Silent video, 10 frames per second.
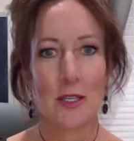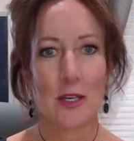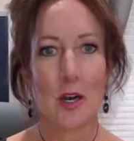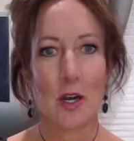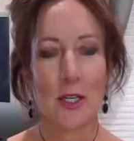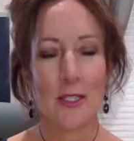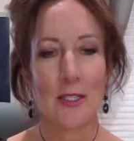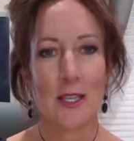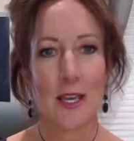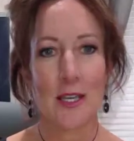are
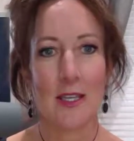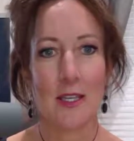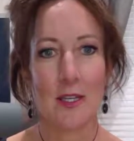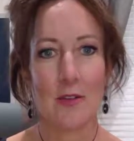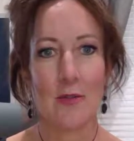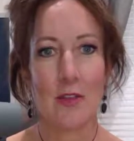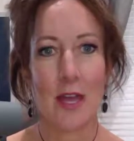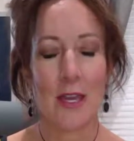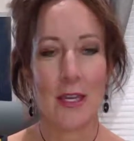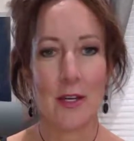inside of
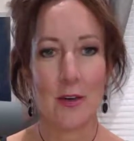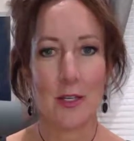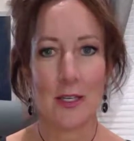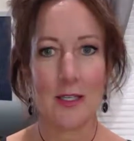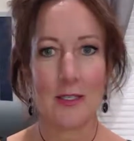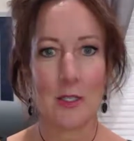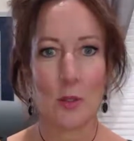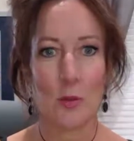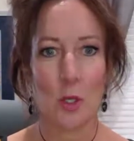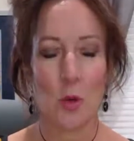that area. So
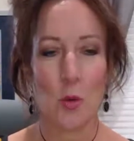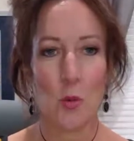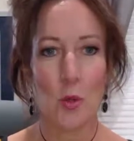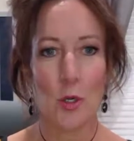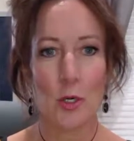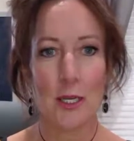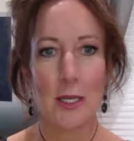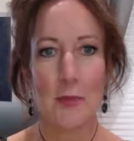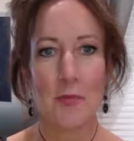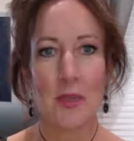don't
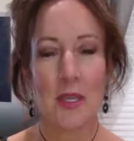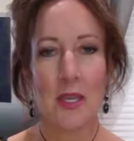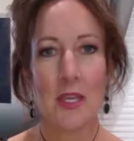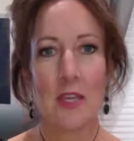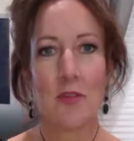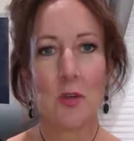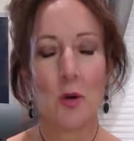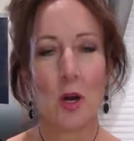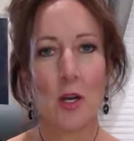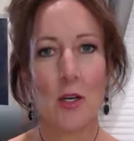worry and if you
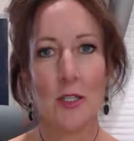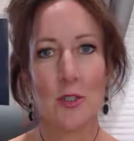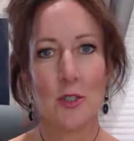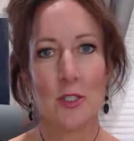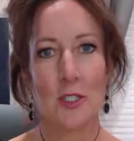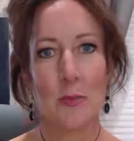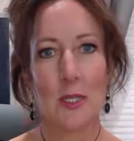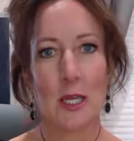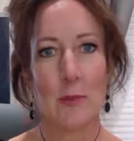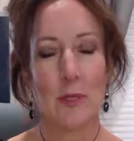are interested in
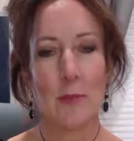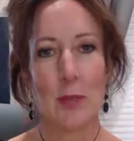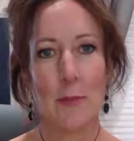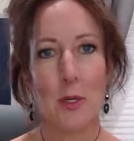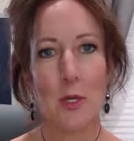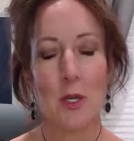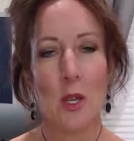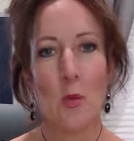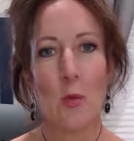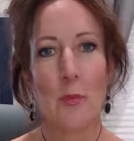becoming a member,
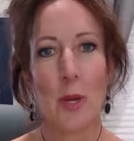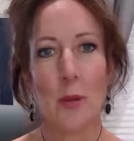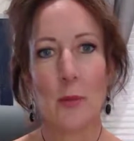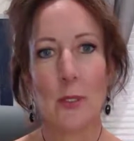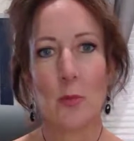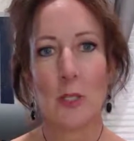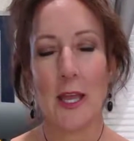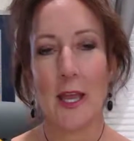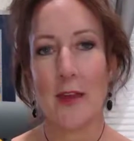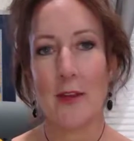we probably will
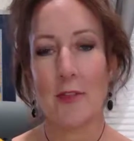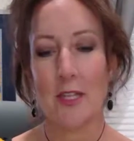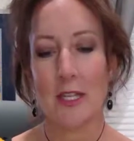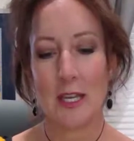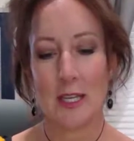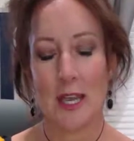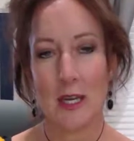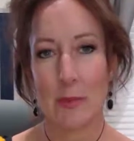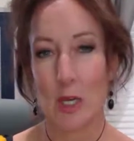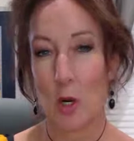have the
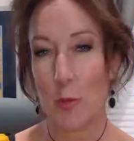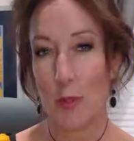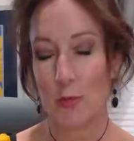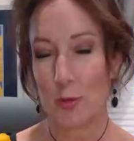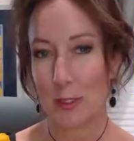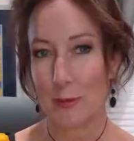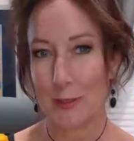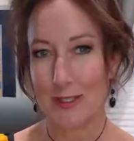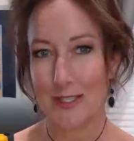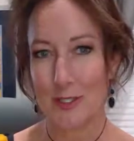Academy open really,
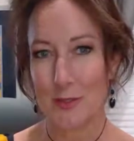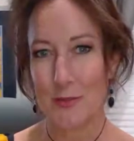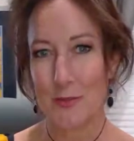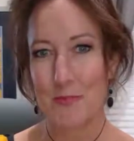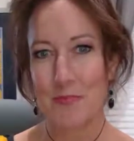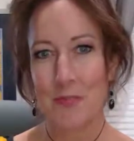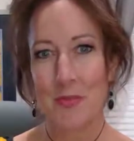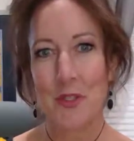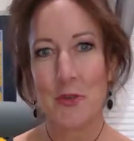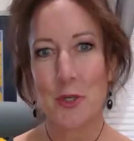really soon.
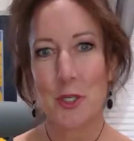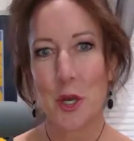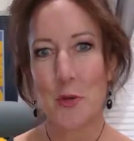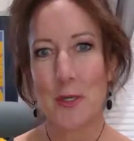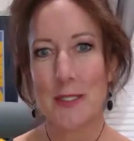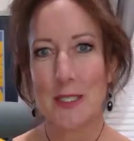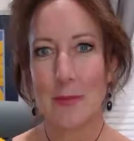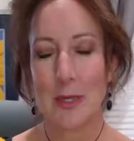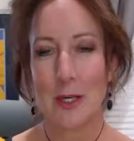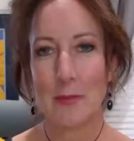You can always
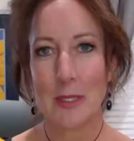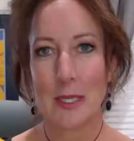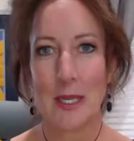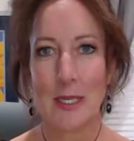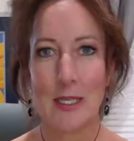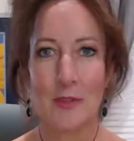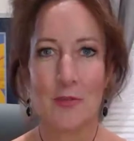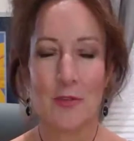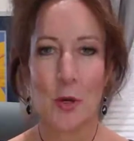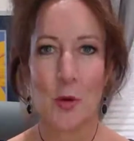email me at
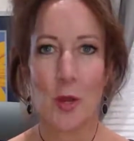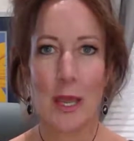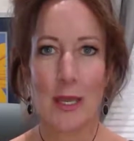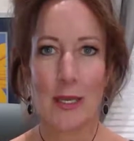info at